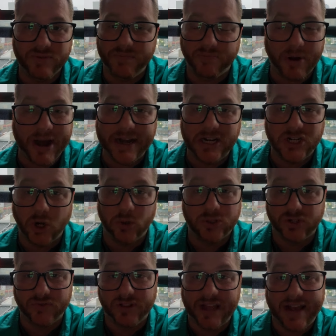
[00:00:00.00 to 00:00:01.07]
Brandon Jones
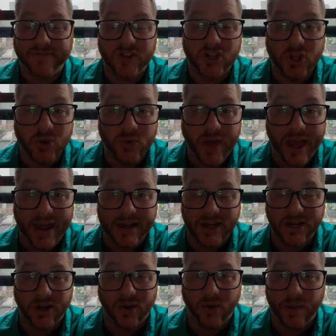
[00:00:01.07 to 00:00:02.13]
didn't really have to do that.
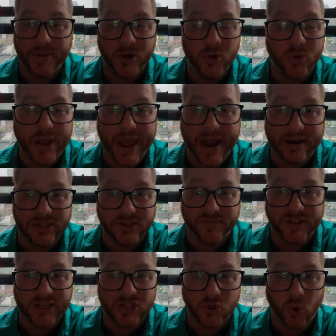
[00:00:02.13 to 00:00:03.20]
You know, I mean, who cares if
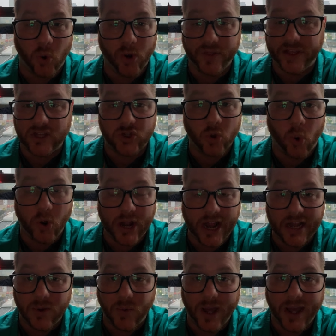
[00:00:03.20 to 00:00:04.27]
they score? They scored
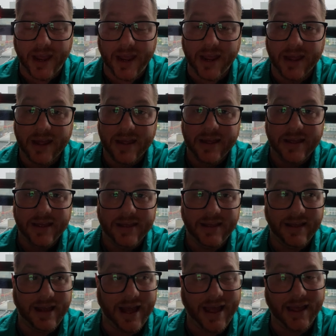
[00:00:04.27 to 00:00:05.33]
anyway.
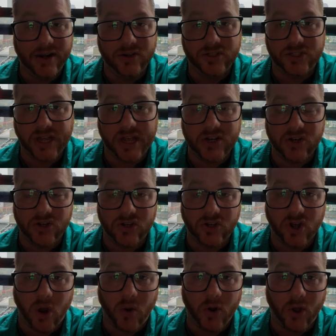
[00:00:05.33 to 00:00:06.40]
I understand you're
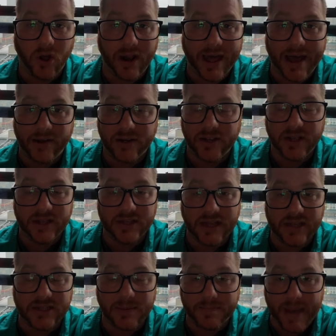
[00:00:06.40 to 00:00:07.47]
going all out.
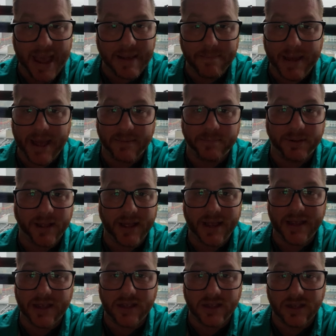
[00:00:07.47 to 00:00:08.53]
It's a bang-bang
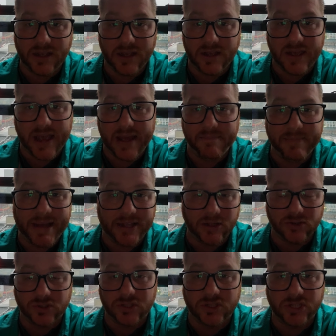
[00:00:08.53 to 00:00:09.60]
play. You can't make
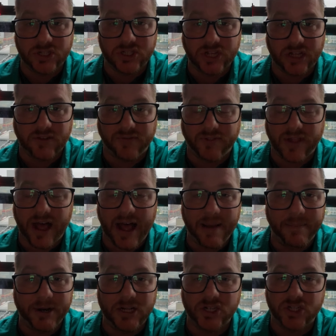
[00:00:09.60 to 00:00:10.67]
those decisions on the fly,
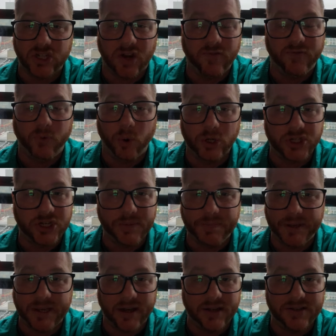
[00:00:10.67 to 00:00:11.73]
but it's just unfortunate
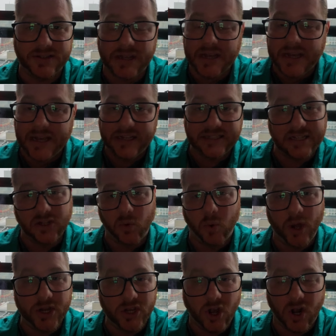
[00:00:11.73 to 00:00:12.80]
because it's on the
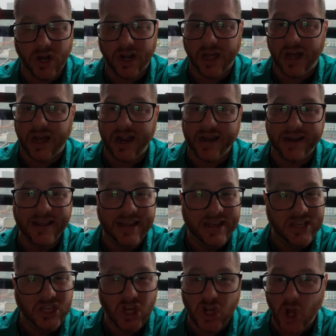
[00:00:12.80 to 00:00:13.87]
one-yard line.
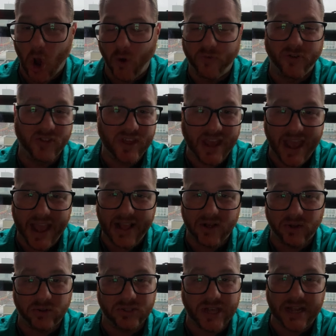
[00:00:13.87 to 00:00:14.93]
You go for the
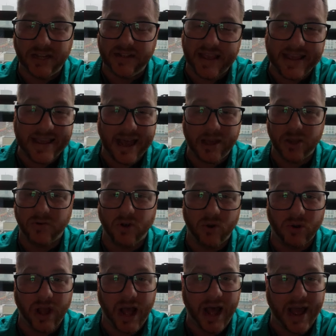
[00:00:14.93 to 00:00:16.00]
ankles, and you take out your
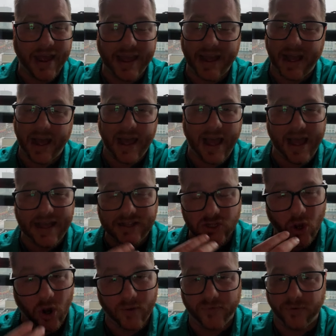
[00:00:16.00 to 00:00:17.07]
own guy. It's
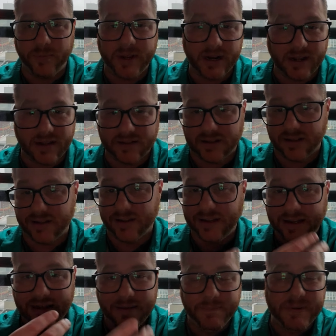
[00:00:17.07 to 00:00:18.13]
hard for me to
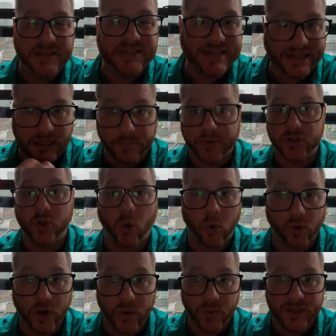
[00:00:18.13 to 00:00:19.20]
be
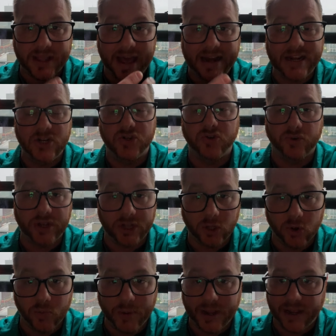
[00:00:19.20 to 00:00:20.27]
celebratory with that injury
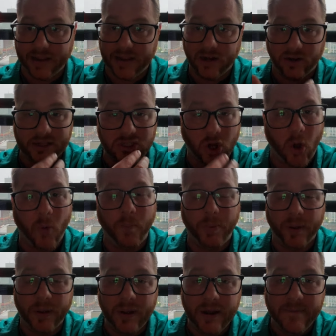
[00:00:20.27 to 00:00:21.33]
looming. You know, let's
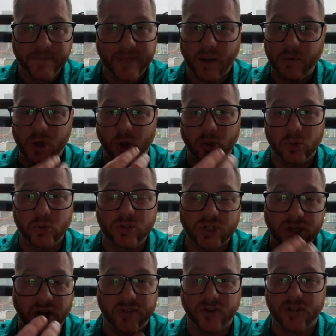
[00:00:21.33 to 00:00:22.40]
hope that we don't lose
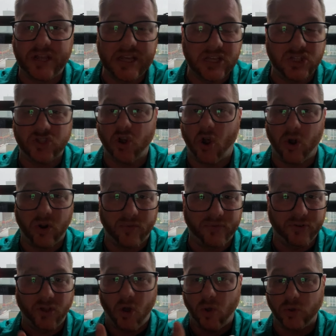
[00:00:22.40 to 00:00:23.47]
another key starter
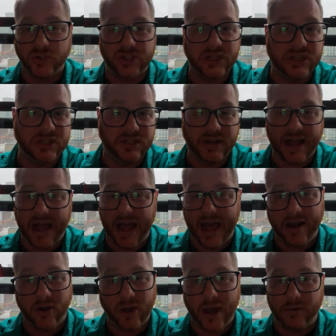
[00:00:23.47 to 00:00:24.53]
for the whole season.
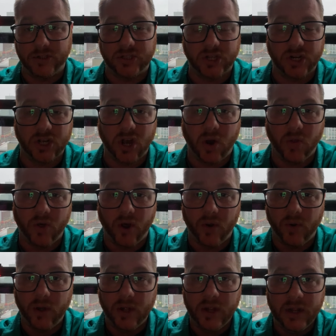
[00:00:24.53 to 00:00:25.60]
I don't know how it's going to go,
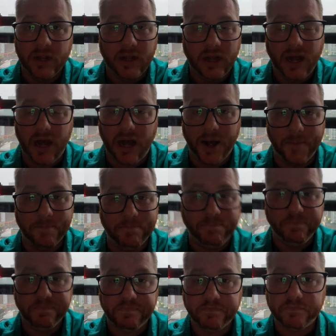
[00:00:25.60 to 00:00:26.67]
though.
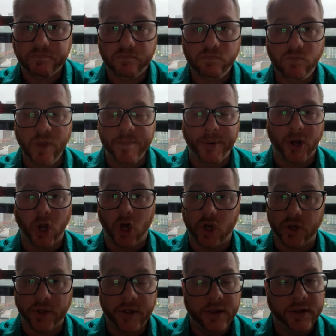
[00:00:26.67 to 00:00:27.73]
But
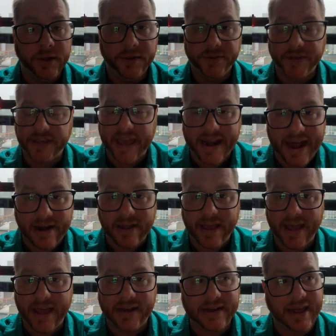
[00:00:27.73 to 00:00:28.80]
look, you get out
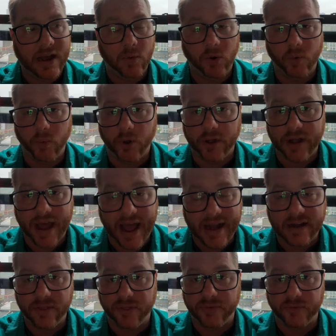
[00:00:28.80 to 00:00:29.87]
ahead now. We're
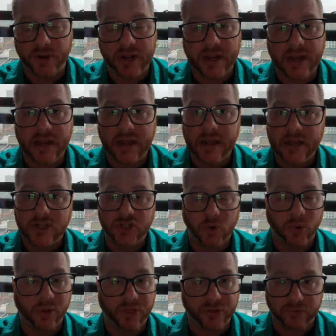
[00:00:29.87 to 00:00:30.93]
9-3, so
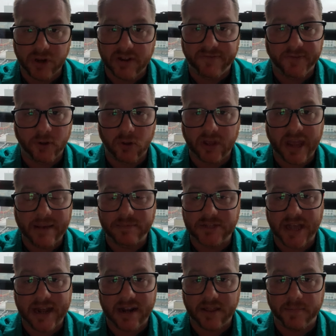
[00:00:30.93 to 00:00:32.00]
we're three full games
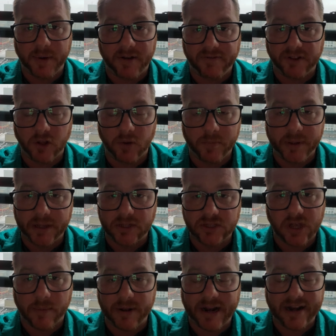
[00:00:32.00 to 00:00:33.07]
ahead of the Buffalo Bills
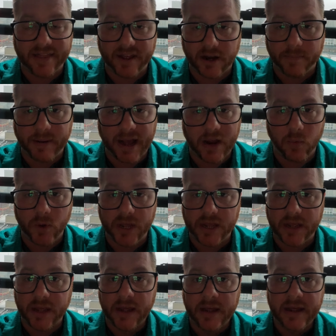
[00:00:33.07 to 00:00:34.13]
coming out of their bye
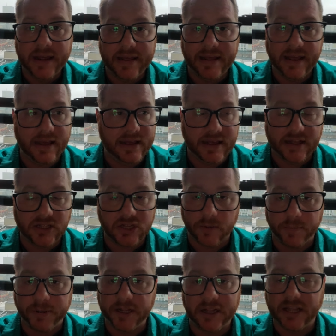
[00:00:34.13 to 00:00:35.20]
week. It's
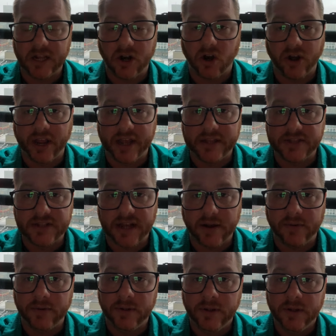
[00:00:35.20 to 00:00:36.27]
completely in our hands now.